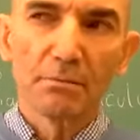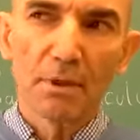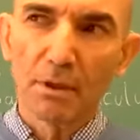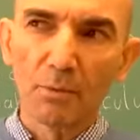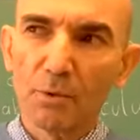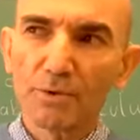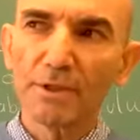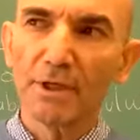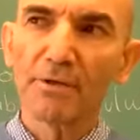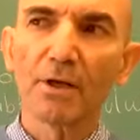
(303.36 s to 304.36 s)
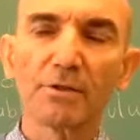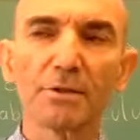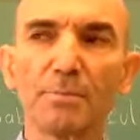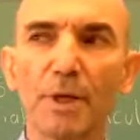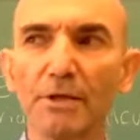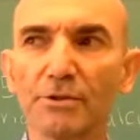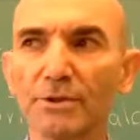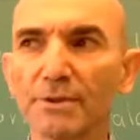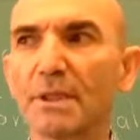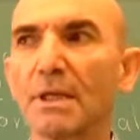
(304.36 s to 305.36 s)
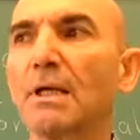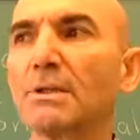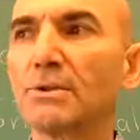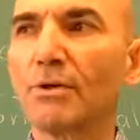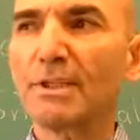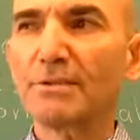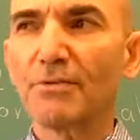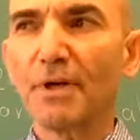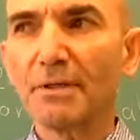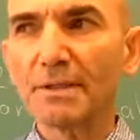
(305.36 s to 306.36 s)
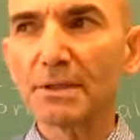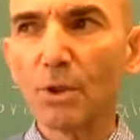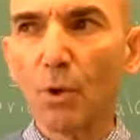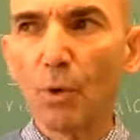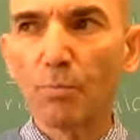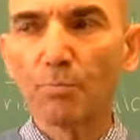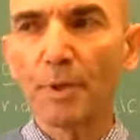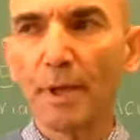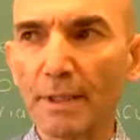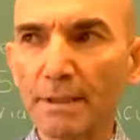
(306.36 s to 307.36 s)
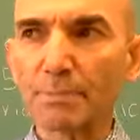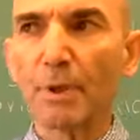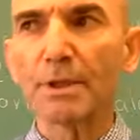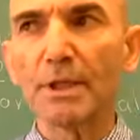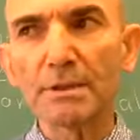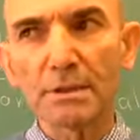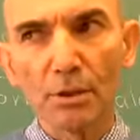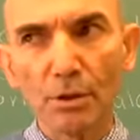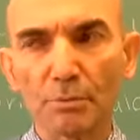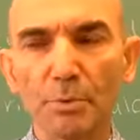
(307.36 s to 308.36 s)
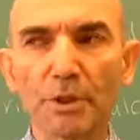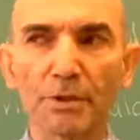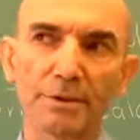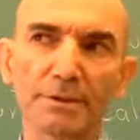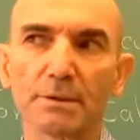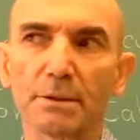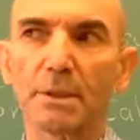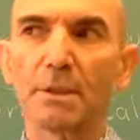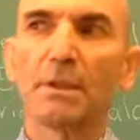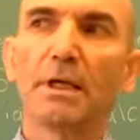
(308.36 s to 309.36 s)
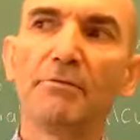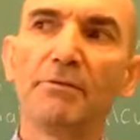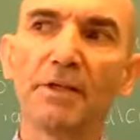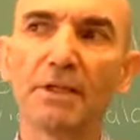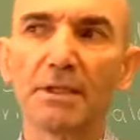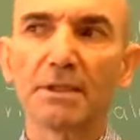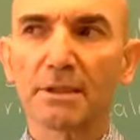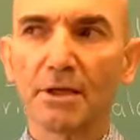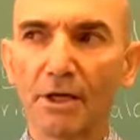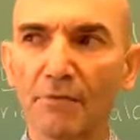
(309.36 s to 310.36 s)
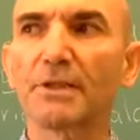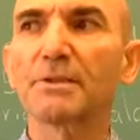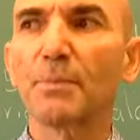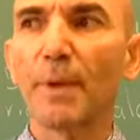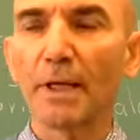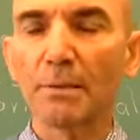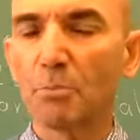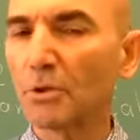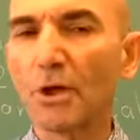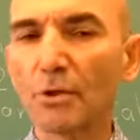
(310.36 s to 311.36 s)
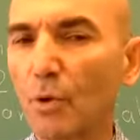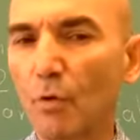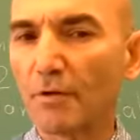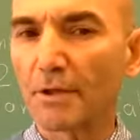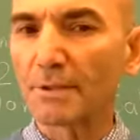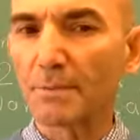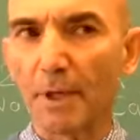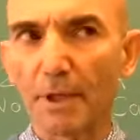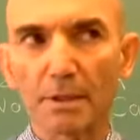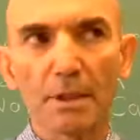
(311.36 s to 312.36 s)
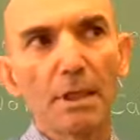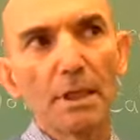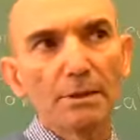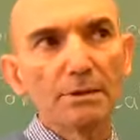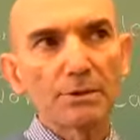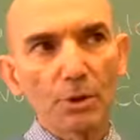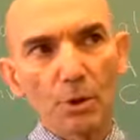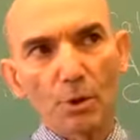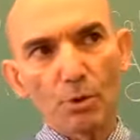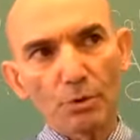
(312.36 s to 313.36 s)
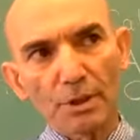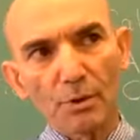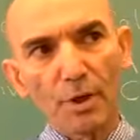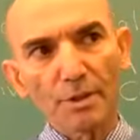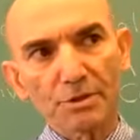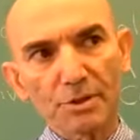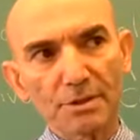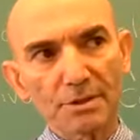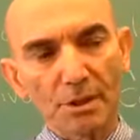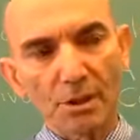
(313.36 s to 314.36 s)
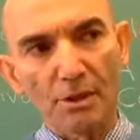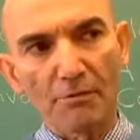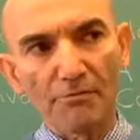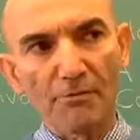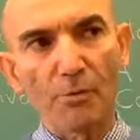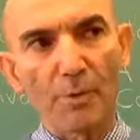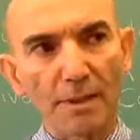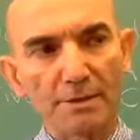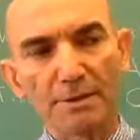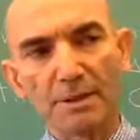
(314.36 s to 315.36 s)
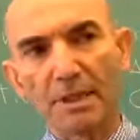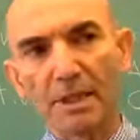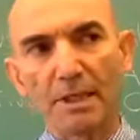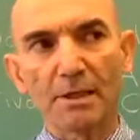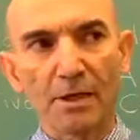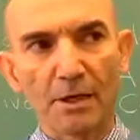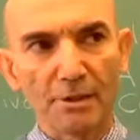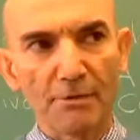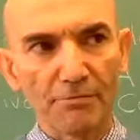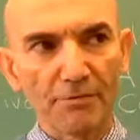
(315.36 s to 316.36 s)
almost 1,100 pages. So it's very slow pace, but it's good because everything is kind of explained, but not over-explained. So the questions are formatted in a kind of